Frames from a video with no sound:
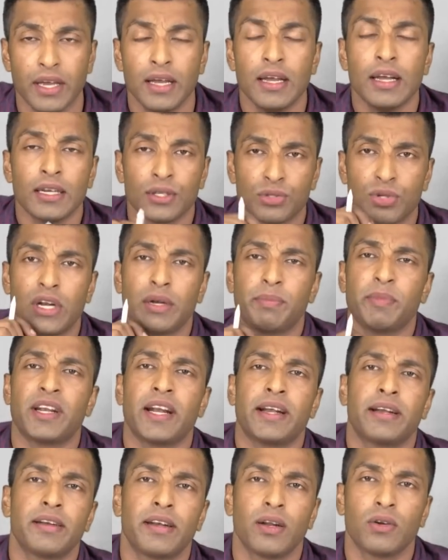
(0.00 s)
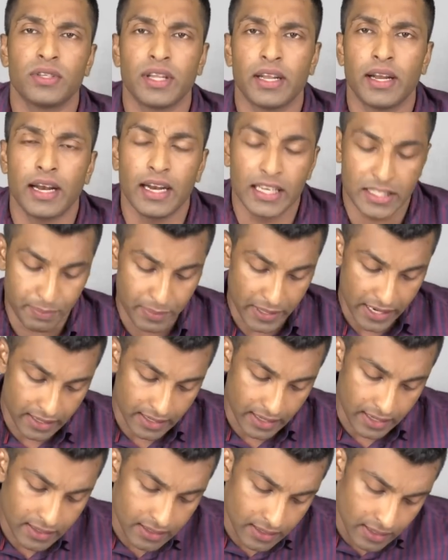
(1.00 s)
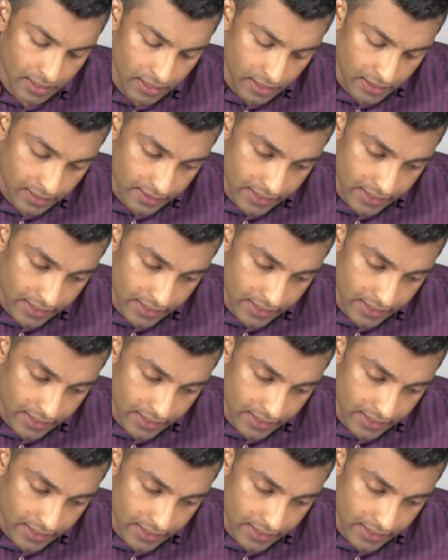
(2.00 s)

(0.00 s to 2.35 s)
Okay, so let me write it down, then I'll explain that.